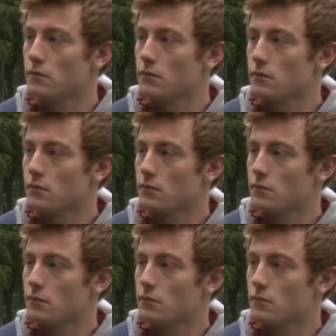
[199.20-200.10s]

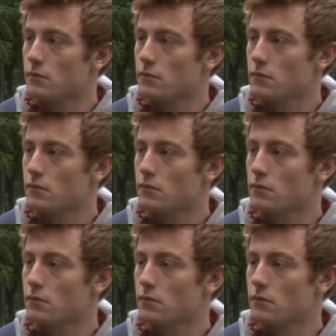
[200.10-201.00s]

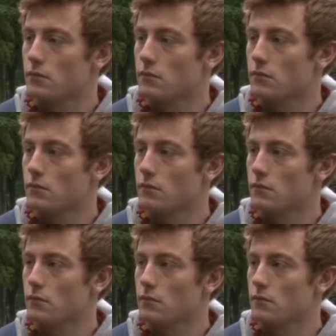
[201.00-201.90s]

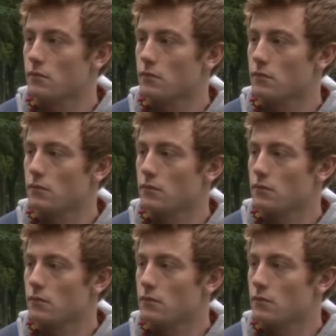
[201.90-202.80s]

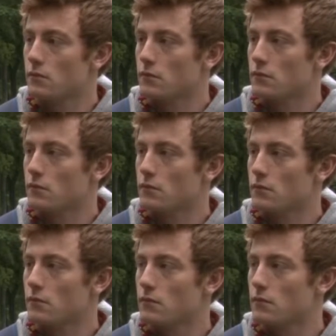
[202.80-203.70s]

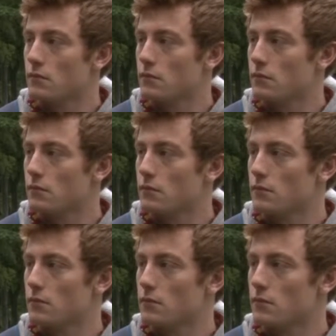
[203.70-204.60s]

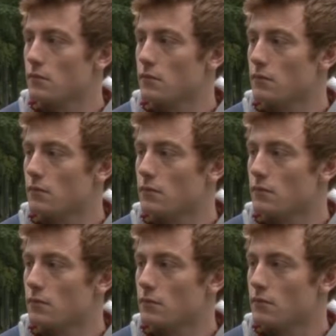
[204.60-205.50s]

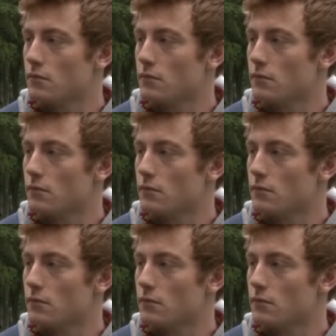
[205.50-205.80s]
(silent)